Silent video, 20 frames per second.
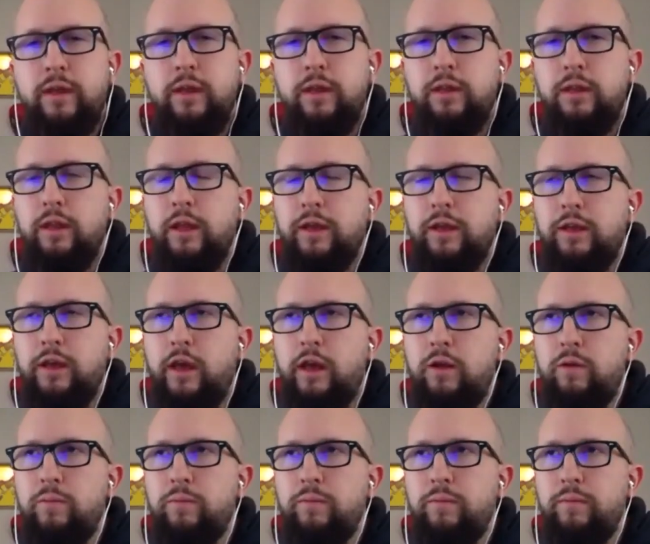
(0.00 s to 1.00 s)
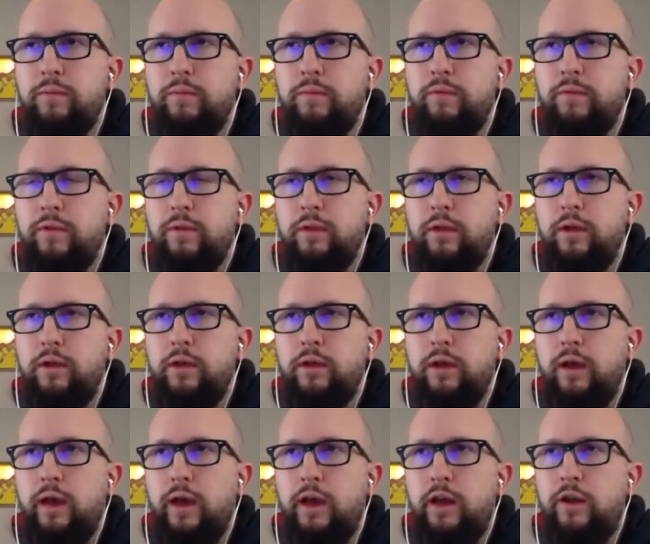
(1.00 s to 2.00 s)
like I don't
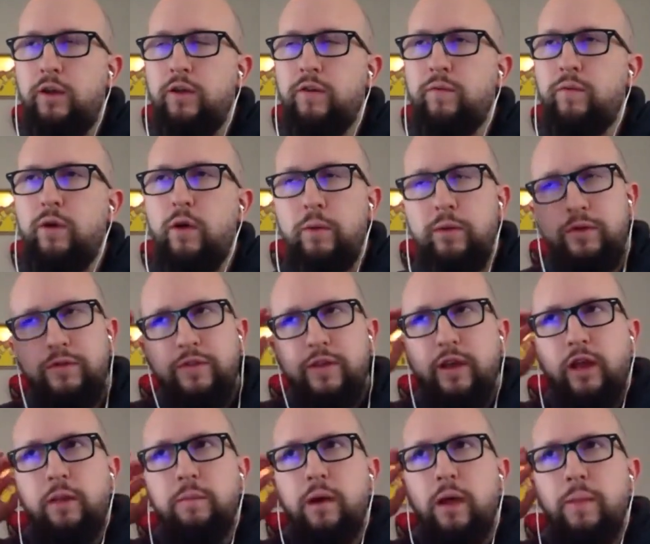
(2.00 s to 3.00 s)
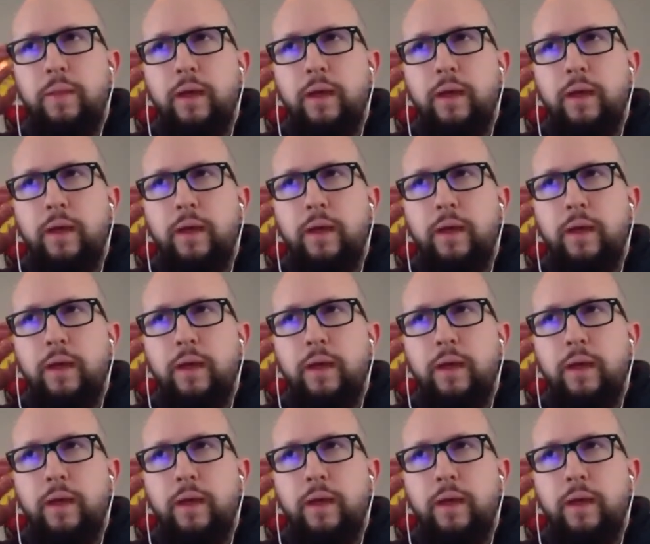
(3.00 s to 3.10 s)
know if we're always thinking about that,